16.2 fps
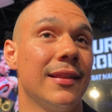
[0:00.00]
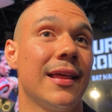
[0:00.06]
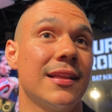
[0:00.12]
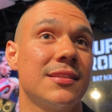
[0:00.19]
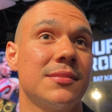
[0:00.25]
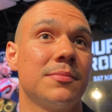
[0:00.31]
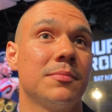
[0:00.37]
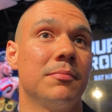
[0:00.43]

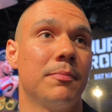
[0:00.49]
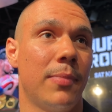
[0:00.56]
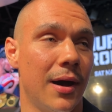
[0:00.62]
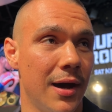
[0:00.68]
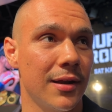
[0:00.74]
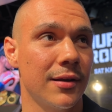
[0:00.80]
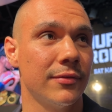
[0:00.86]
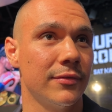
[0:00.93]
That's
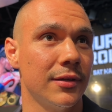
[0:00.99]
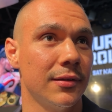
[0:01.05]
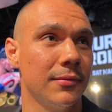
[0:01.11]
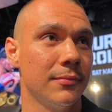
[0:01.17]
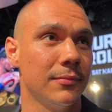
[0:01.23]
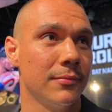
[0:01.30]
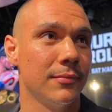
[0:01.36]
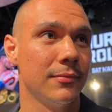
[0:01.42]
part of
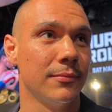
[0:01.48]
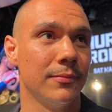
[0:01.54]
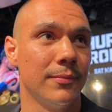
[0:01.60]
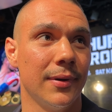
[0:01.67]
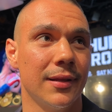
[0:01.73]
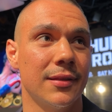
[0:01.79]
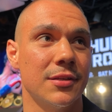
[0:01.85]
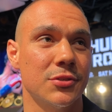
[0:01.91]
it,
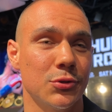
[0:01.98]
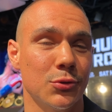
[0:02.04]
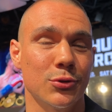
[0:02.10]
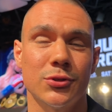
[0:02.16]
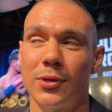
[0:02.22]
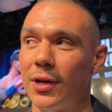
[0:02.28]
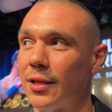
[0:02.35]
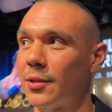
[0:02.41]
but there's
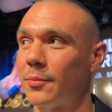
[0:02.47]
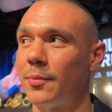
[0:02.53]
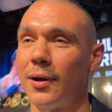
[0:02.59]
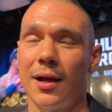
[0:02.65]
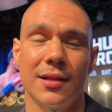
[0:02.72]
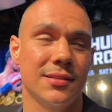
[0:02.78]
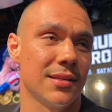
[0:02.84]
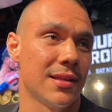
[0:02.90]
also other
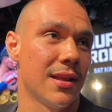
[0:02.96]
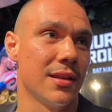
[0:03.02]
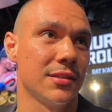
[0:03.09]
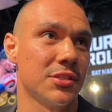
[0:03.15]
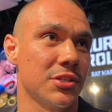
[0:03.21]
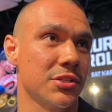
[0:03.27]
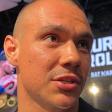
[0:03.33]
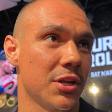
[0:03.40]
parts, and
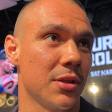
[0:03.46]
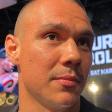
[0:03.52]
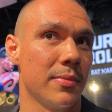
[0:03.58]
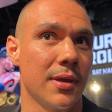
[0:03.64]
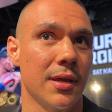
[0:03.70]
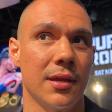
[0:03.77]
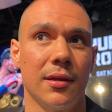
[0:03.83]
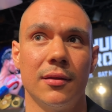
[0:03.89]
it's just going to
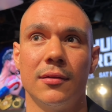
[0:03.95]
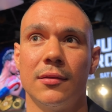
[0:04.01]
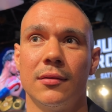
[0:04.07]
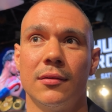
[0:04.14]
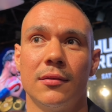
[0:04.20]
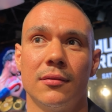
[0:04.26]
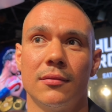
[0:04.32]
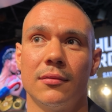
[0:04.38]
be
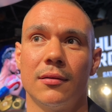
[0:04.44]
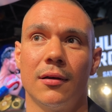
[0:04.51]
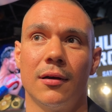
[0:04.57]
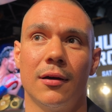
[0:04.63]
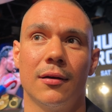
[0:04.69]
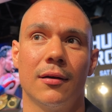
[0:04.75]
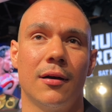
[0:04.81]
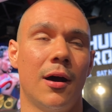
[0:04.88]

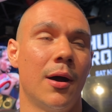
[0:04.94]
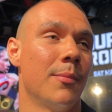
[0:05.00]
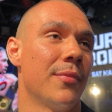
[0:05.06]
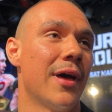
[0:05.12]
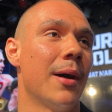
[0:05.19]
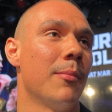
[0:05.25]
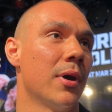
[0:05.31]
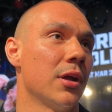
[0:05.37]
I'm
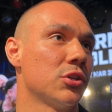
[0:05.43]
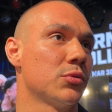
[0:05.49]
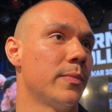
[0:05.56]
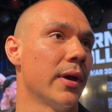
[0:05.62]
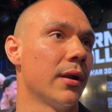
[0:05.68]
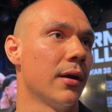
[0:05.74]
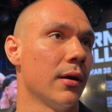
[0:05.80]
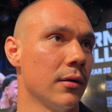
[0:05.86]
that much
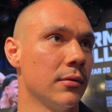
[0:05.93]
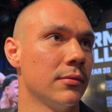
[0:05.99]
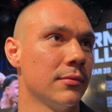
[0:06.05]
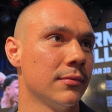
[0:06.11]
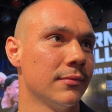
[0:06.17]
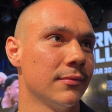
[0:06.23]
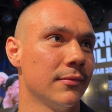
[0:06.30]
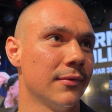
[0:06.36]
better
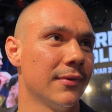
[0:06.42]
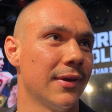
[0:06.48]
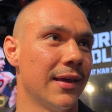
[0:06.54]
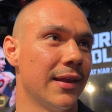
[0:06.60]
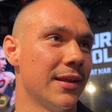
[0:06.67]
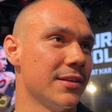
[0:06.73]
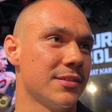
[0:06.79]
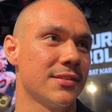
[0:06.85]

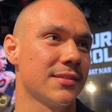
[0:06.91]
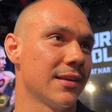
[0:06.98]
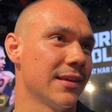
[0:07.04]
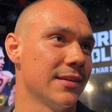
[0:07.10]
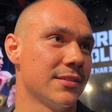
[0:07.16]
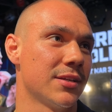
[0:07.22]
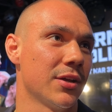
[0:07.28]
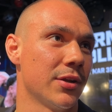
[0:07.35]
and he's
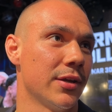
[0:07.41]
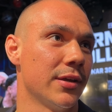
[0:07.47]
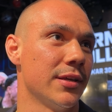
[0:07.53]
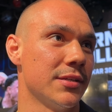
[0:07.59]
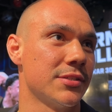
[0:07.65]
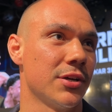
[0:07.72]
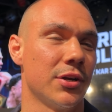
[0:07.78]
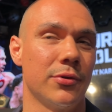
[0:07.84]
he's gonna
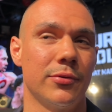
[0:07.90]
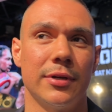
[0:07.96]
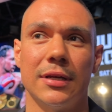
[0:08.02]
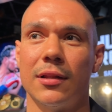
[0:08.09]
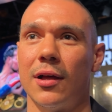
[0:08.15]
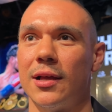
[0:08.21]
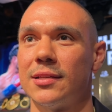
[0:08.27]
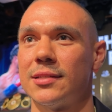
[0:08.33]
he's gonna
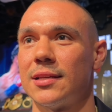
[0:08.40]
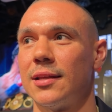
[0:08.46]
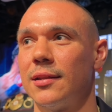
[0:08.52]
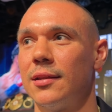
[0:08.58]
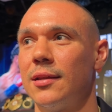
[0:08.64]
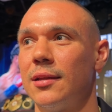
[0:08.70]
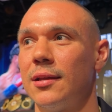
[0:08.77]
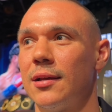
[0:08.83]
realize that
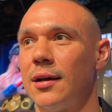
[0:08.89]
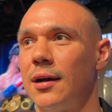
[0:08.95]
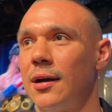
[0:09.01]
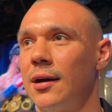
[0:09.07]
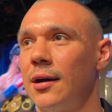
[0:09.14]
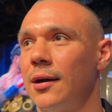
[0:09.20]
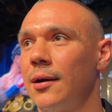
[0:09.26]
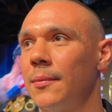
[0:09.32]

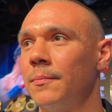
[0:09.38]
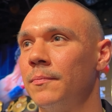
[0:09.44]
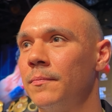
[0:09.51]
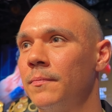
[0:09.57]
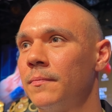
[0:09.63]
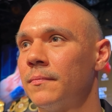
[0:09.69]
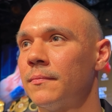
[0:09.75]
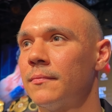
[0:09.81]
um,
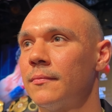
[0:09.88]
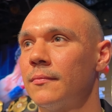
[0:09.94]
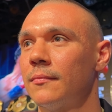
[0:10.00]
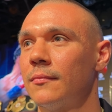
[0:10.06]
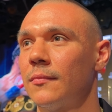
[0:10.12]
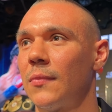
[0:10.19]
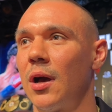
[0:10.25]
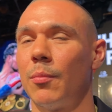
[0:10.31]

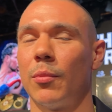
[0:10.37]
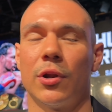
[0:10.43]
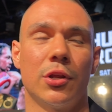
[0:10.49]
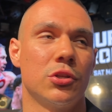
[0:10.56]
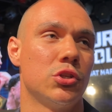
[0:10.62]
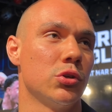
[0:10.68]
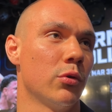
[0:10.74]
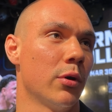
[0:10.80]
I'm
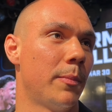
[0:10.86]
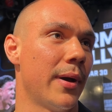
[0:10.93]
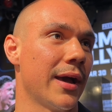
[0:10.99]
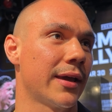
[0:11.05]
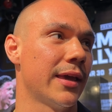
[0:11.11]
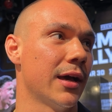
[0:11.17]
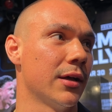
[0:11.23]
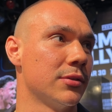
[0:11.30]
gonna do what
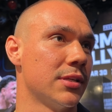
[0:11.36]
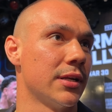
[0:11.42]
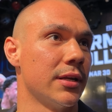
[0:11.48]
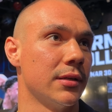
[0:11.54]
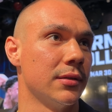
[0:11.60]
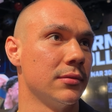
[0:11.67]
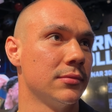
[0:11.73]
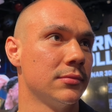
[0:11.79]
Pacquiao
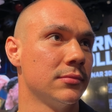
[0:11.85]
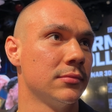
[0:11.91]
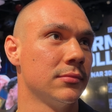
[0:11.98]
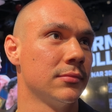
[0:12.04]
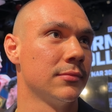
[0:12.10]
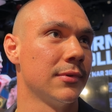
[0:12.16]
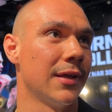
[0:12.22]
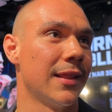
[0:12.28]
didn't,
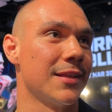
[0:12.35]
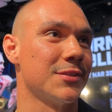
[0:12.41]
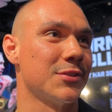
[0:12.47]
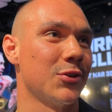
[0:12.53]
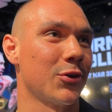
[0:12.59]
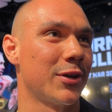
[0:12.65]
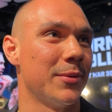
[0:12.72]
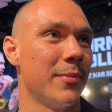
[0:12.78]
and us
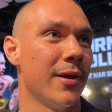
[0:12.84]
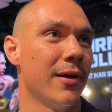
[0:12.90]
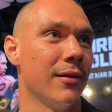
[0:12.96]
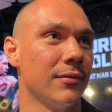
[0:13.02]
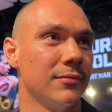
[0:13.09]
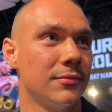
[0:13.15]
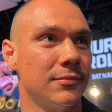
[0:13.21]
knock him out.